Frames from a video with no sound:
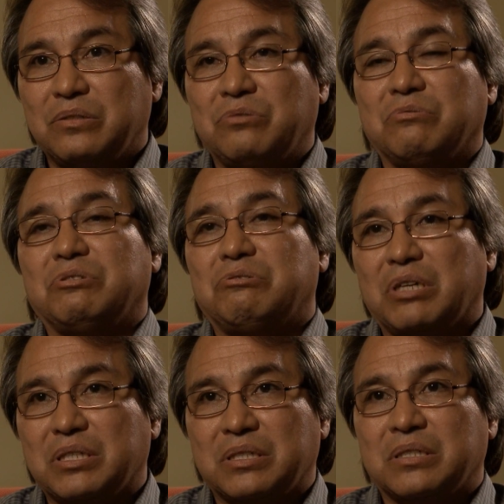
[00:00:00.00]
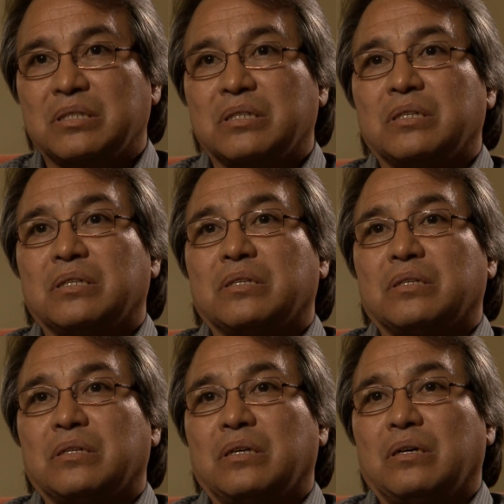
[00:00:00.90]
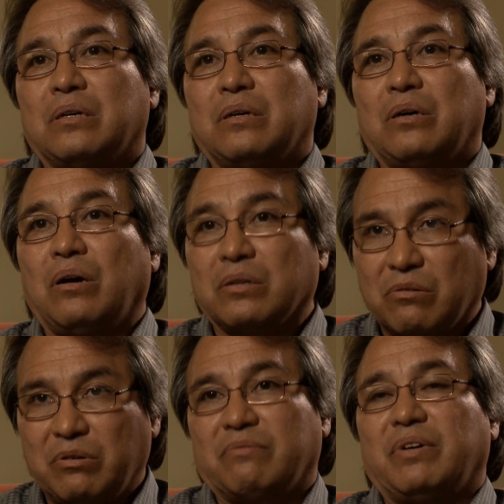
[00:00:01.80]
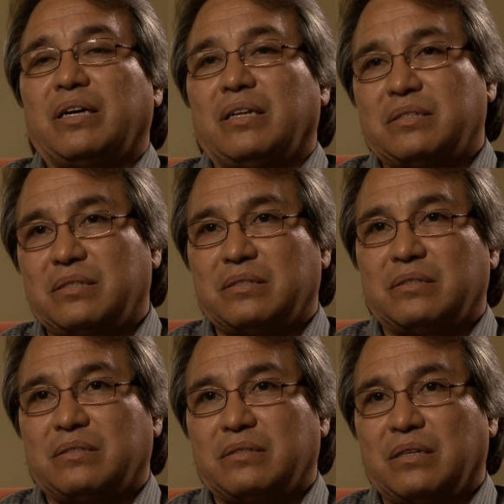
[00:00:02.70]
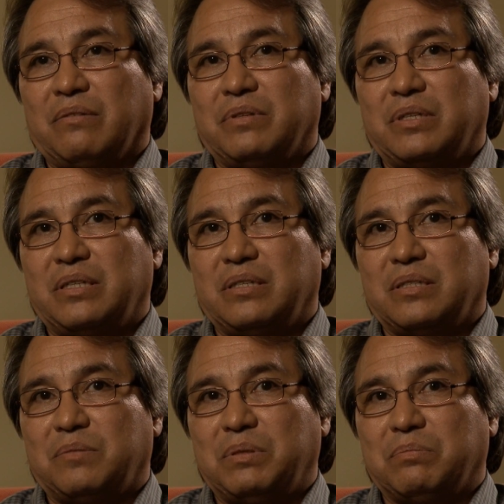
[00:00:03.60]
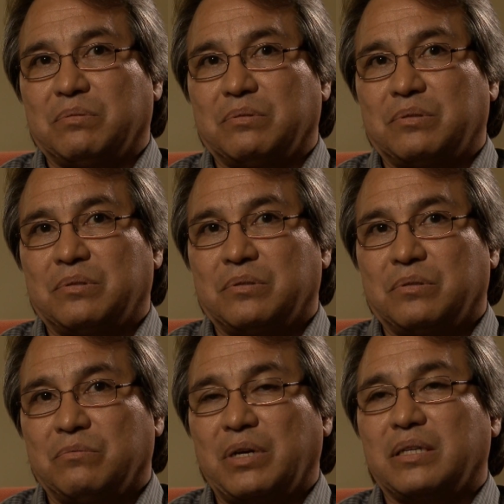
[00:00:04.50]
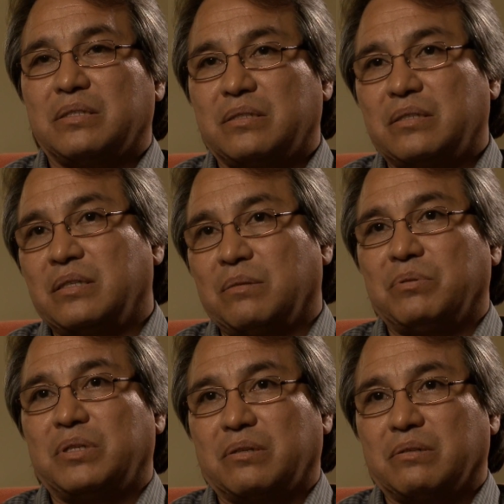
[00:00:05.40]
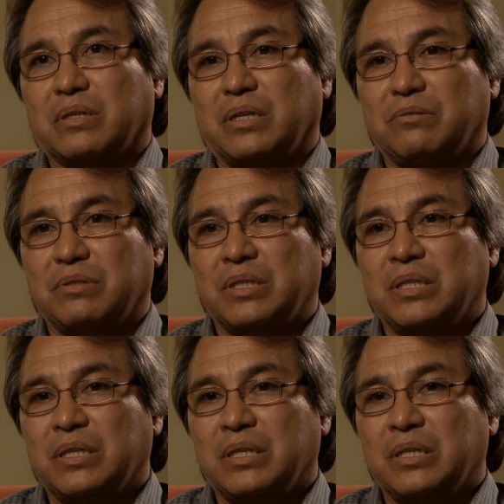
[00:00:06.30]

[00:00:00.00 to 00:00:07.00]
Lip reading: to address ongoing violations of indigenous peoples' rights in a particular country.